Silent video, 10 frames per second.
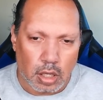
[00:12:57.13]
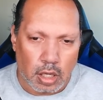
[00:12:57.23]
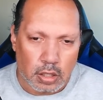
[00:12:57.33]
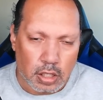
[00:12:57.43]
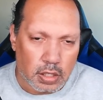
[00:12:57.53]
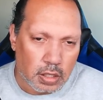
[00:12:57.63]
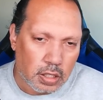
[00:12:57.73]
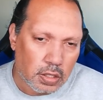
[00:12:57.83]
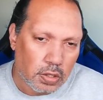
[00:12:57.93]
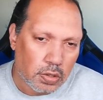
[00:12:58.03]
Just
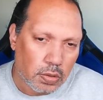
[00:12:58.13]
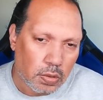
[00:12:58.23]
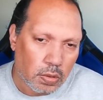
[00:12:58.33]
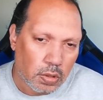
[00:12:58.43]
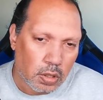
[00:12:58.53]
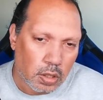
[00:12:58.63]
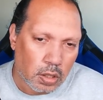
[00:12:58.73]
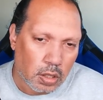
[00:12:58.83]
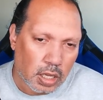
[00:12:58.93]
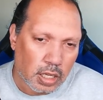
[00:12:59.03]
listen to
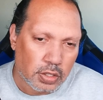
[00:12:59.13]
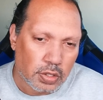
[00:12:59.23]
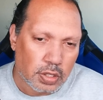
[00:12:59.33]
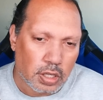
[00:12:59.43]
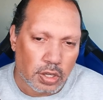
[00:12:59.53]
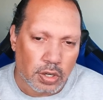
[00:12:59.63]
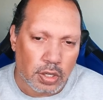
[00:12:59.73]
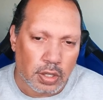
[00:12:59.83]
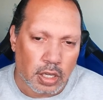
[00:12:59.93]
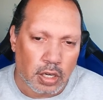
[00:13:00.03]
the answers here
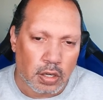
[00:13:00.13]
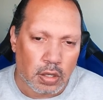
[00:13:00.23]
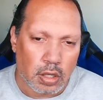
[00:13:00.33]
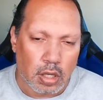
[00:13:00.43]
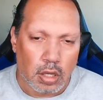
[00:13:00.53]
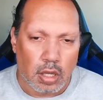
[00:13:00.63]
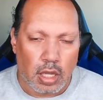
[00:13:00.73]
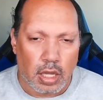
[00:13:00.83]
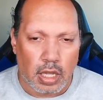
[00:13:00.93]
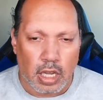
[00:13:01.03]
and there,
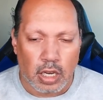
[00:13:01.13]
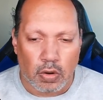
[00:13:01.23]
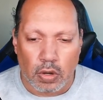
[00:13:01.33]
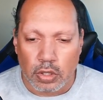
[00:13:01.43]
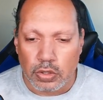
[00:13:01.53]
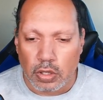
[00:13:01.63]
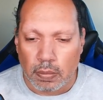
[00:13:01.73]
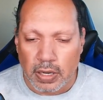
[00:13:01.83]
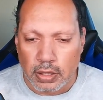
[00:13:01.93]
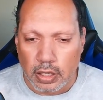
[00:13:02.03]
and also
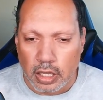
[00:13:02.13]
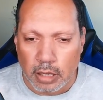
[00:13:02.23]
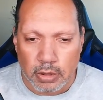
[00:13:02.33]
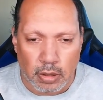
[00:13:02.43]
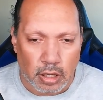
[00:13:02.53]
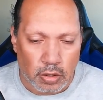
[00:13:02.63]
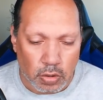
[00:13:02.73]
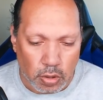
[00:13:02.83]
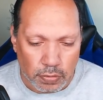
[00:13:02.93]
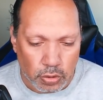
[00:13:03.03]
about the games in
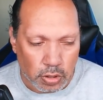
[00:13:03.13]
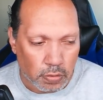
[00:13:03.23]
Call of Duty